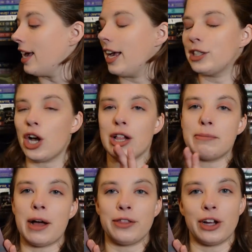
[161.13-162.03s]
it's all
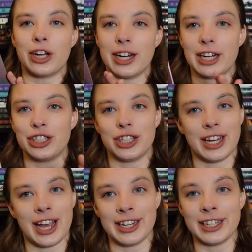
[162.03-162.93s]
about their
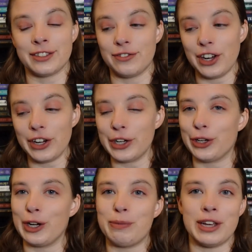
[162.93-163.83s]
connection, and it's very
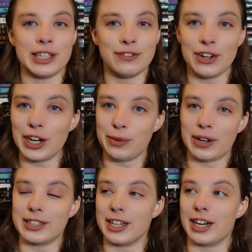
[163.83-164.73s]
creepy. It's very
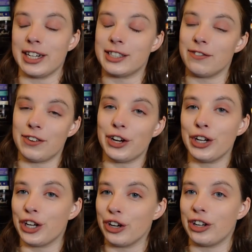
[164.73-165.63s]
well done. It's a
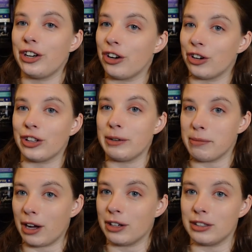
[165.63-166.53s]
very good early
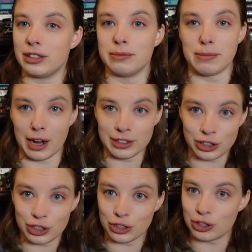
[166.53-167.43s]

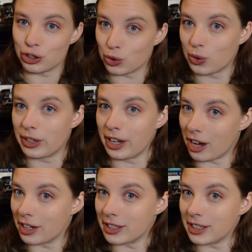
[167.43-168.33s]
monsters story,
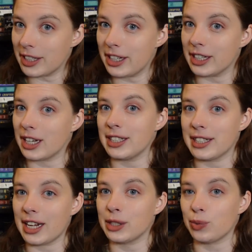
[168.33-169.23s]
honestly, because
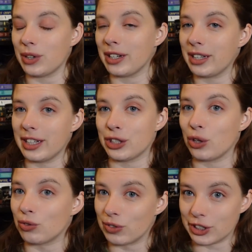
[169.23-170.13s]
that is what this
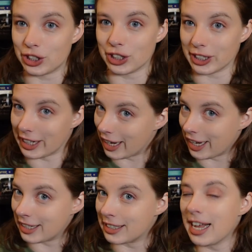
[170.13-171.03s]
originally
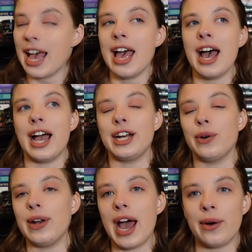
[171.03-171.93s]
is. I
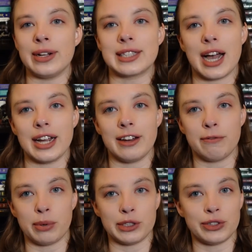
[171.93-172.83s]
know now it's kind
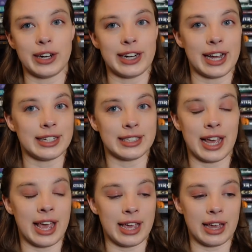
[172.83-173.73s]
of portrayed as
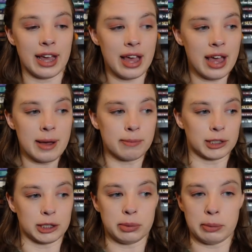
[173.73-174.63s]
a
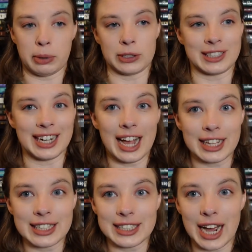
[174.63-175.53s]
multiple
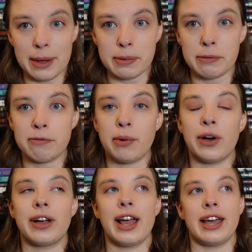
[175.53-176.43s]
personality type of
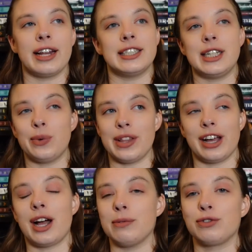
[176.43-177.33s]
book, and I see where
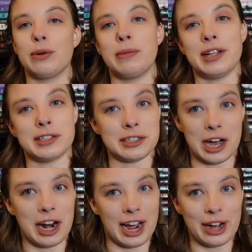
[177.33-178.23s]
that comes from, but that's
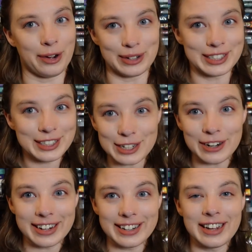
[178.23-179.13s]
not how it
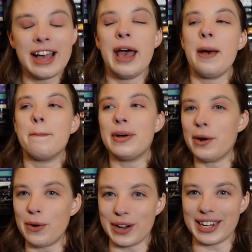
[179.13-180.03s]
started. But
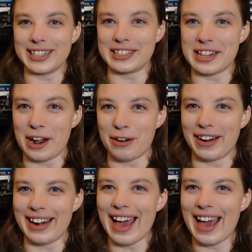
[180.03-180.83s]
I won't get into that right